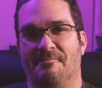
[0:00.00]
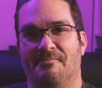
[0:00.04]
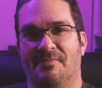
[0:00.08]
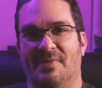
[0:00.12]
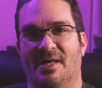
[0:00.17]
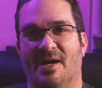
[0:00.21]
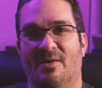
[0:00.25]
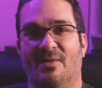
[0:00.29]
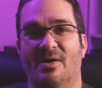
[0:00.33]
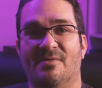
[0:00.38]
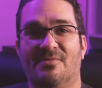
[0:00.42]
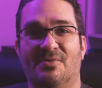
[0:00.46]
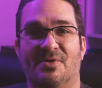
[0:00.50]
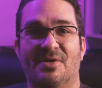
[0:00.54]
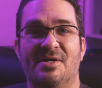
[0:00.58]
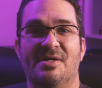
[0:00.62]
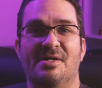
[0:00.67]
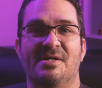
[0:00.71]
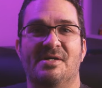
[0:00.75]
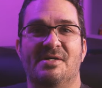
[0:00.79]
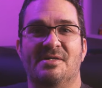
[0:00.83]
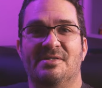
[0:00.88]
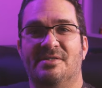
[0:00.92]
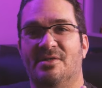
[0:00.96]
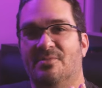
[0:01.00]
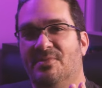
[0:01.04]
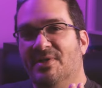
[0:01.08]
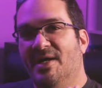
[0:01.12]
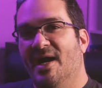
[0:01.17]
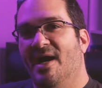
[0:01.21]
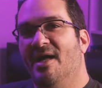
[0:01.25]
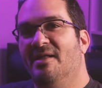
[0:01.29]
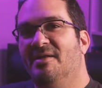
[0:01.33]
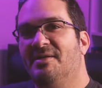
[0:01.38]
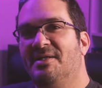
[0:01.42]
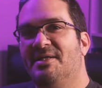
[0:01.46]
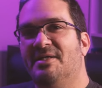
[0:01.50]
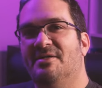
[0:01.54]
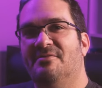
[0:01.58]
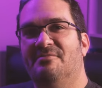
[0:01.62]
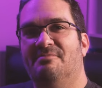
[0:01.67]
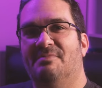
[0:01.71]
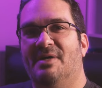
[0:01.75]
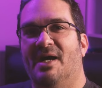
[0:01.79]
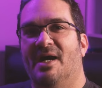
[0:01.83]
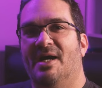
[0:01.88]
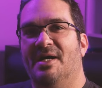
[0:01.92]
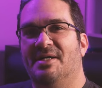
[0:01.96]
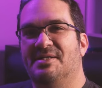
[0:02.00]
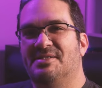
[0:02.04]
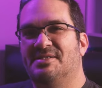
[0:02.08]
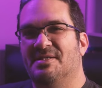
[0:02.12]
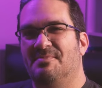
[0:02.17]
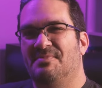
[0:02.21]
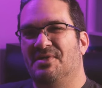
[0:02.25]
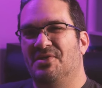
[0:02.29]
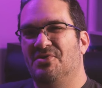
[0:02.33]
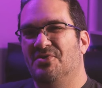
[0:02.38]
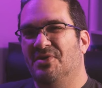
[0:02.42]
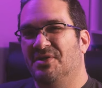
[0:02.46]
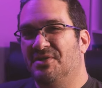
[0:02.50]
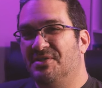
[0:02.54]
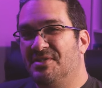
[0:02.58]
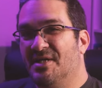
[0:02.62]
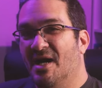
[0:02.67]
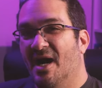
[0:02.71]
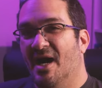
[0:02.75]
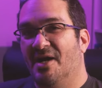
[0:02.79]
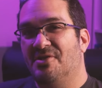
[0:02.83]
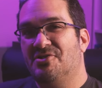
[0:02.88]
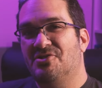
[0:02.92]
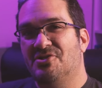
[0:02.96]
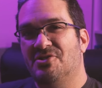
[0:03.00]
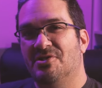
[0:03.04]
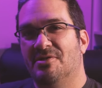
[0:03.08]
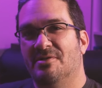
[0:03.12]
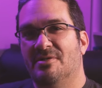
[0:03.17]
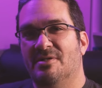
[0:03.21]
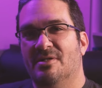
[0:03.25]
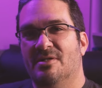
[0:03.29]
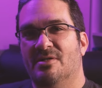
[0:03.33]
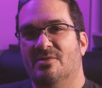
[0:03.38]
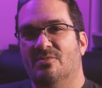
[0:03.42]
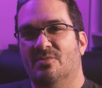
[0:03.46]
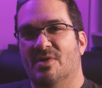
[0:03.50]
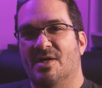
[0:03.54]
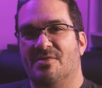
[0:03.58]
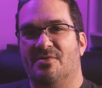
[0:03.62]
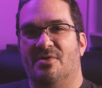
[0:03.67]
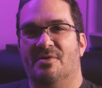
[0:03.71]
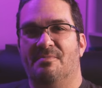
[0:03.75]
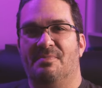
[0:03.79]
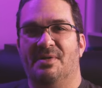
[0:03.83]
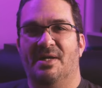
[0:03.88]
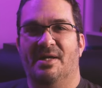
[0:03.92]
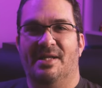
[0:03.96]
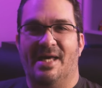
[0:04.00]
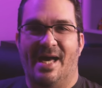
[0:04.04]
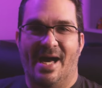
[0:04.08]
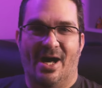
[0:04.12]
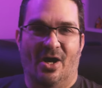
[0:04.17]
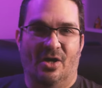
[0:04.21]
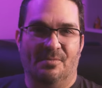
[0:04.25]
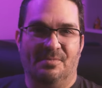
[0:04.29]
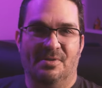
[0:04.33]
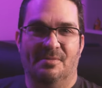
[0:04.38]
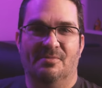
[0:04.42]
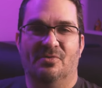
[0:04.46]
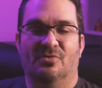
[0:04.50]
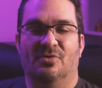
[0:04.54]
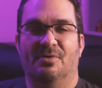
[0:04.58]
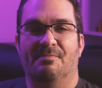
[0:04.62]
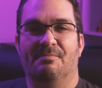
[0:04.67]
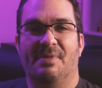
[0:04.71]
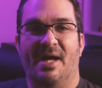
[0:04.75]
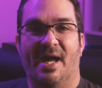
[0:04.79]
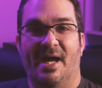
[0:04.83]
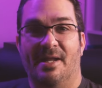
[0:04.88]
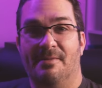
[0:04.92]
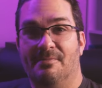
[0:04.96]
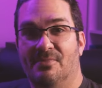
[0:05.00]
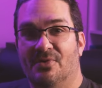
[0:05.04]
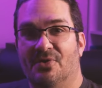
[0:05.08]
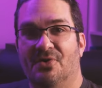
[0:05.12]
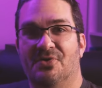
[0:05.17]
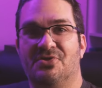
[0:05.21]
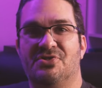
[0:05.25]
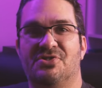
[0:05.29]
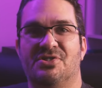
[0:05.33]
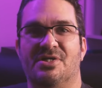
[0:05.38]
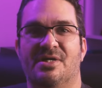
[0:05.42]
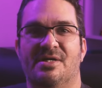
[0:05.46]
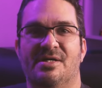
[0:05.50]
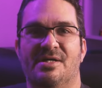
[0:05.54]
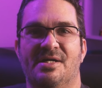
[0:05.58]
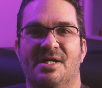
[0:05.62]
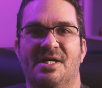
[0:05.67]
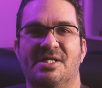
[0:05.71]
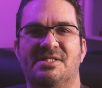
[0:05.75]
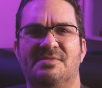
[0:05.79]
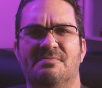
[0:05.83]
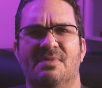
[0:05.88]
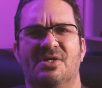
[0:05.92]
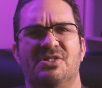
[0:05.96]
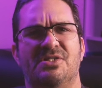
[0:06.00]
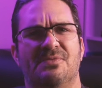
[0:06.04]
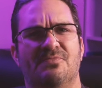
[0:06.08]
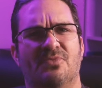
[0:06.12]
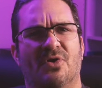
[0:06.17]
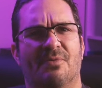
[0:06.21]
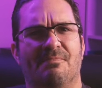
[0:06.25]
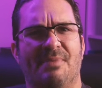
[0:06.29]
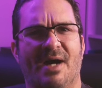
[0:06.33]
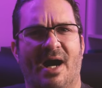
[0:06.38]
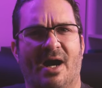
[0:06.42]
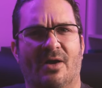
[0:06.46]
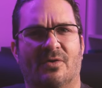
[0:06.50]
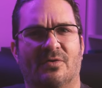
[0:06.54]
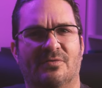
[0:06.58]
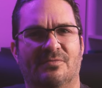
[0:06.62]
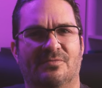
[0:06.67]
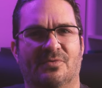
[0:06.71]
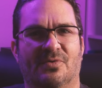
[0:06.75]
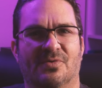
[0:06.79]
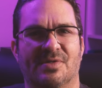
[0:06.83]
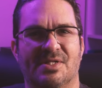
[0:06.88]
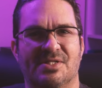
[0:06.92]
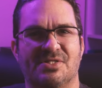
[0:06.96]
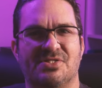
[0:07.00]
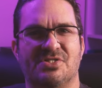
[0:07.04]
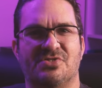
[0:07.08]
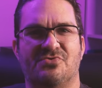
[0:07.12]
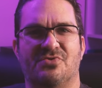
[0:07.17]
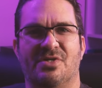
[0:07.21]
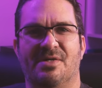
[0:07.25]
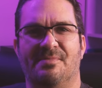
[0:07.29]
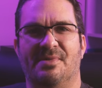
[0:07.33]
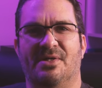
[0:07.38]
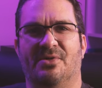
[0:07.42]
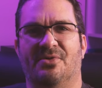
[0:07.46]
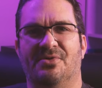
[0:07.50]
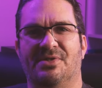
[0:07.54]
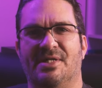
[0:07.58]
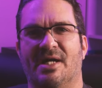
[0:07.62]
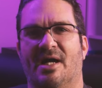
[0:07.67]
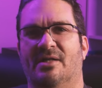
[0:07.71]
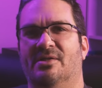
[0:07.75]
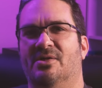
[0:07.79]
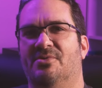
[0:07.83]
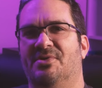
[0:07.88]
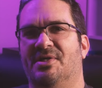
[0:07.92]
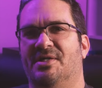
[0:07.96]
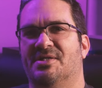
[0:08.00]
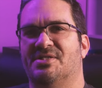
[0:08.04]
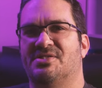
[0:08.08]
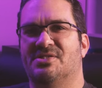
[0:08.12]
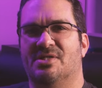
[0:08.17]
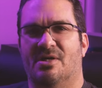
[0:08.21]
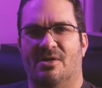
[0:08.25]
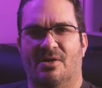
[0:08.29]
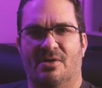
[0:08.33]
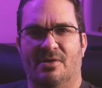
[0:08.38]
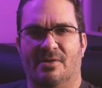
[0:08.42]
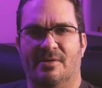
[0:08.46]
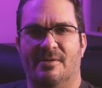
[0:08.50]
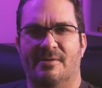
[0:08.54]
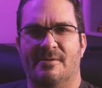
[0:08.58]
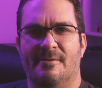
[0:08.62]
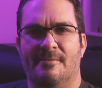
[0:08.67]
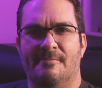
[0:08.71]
However, the reality of buying something you can touch, whether it be an album or a band merch, is much more powerful than streaming or downloading a song.